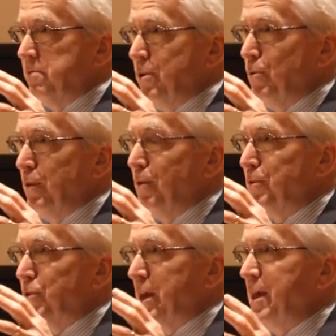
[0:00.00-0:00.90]
it
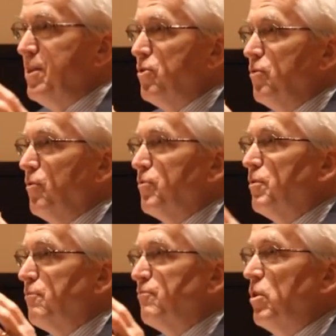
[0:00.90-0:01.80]
was easier
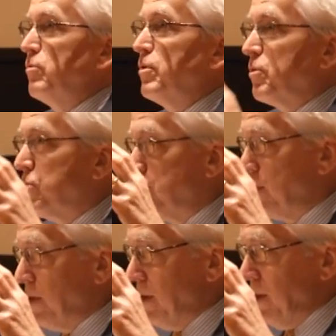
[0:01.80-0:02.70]
to focus
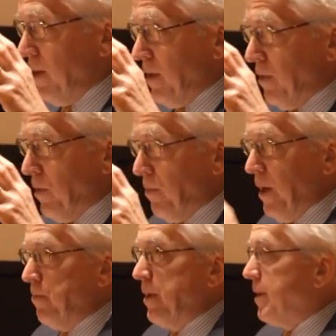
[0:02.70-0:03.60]
the
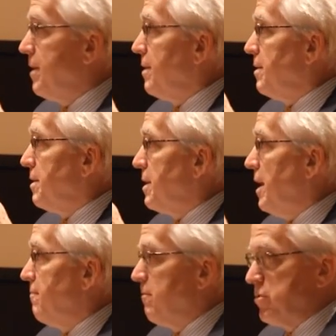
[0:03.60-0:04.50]
public
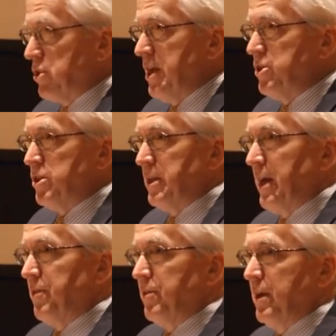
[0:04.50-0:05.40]
conversation,
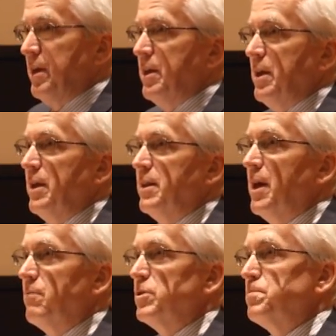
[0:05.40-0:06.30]
I think, in
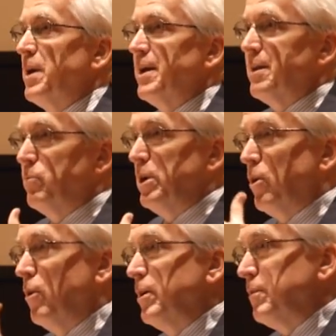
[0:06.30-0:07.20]
that respect. And we
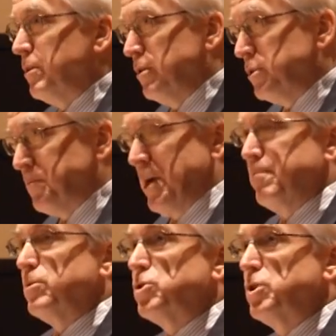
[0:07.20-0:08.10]
learned in the
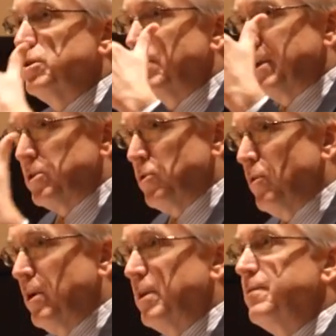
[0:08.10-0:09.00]
newspapers, too, editorially,